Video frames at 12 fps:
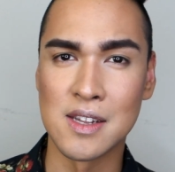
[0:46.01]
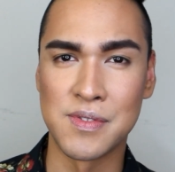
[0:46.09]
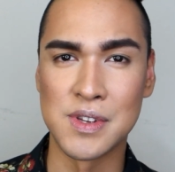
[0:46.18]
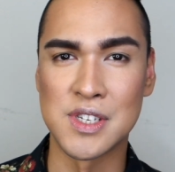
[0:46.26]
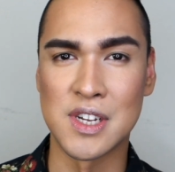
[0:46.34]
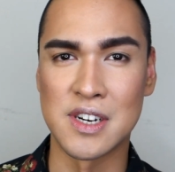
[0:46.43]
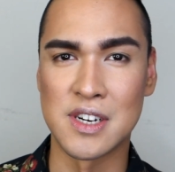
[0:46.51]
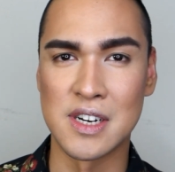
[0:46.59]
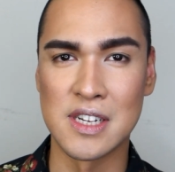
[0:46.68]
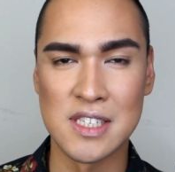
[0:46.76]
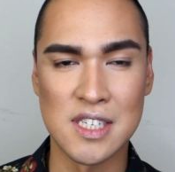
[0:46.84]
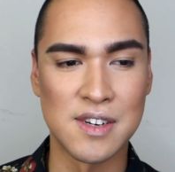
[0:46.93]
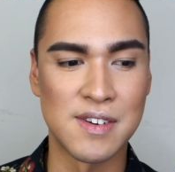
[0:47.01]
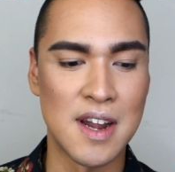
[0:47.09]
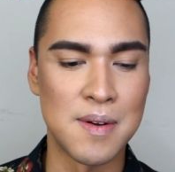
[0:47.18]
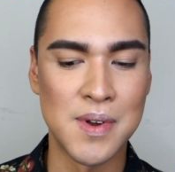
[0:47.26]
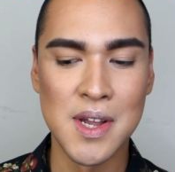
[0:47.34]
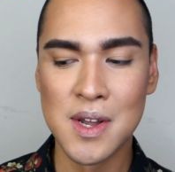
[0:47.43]
If you saw her
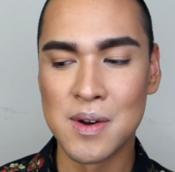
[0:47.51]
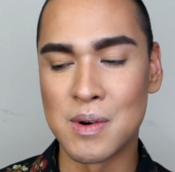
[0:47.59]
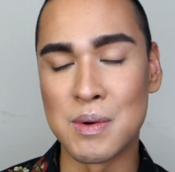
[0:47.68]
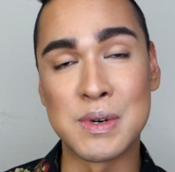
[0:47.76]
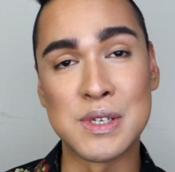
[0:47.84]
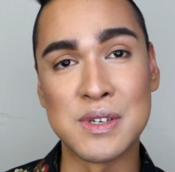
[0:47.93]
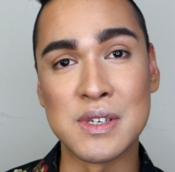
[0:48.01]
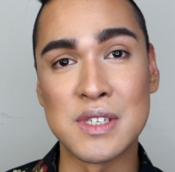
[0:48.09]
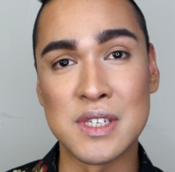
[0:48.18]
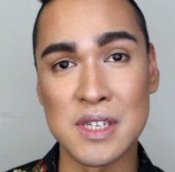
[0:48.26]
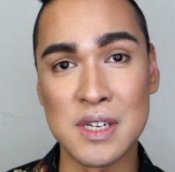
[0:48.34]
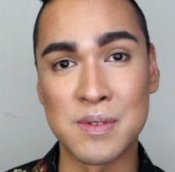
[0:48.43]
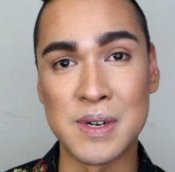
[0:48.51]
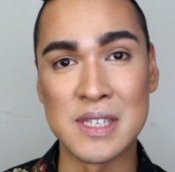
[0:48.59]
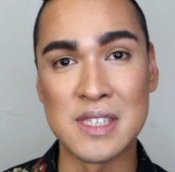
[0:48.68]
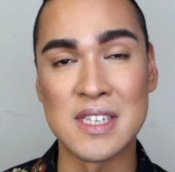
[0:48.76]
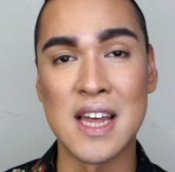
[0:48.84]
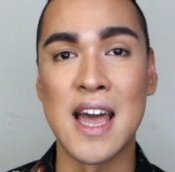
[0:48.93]
Instagram, we're doing
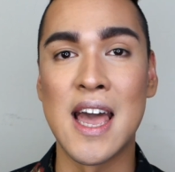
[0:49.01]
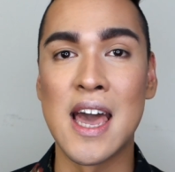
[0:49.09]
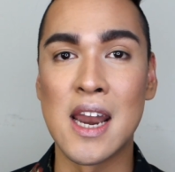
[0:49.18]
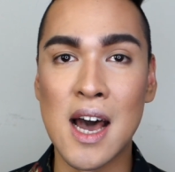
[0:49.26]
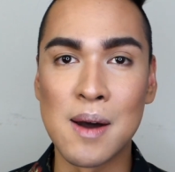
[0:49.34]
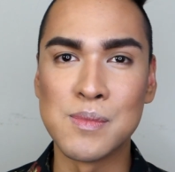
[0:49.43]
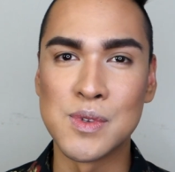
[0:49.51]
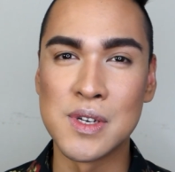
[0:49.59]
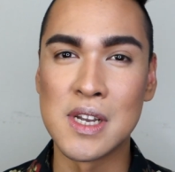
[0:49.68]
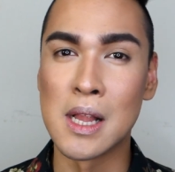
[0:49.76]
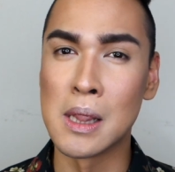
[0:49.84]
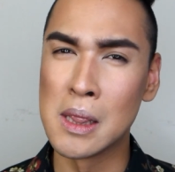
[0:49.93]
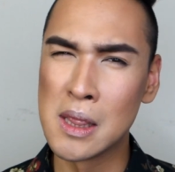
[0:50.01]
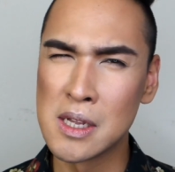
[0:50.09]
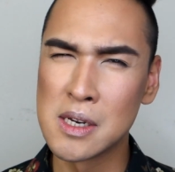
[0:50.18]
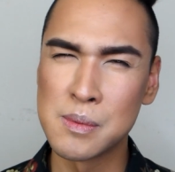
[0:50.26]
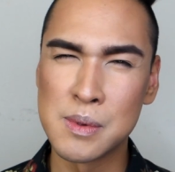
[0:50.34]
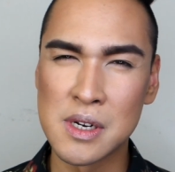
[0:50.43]
sequins, and I'm doing a
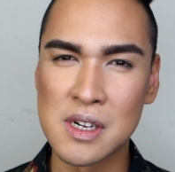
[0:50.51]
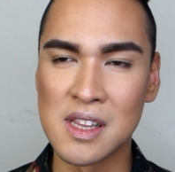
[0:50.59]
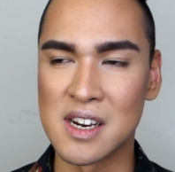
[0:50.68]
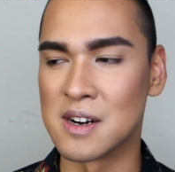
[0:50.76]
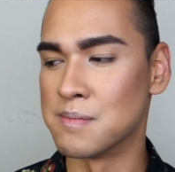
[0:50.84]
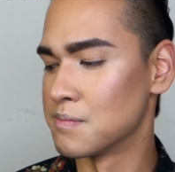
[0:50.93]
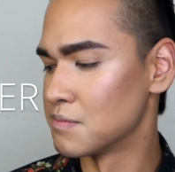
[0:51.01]
little bit of glitter.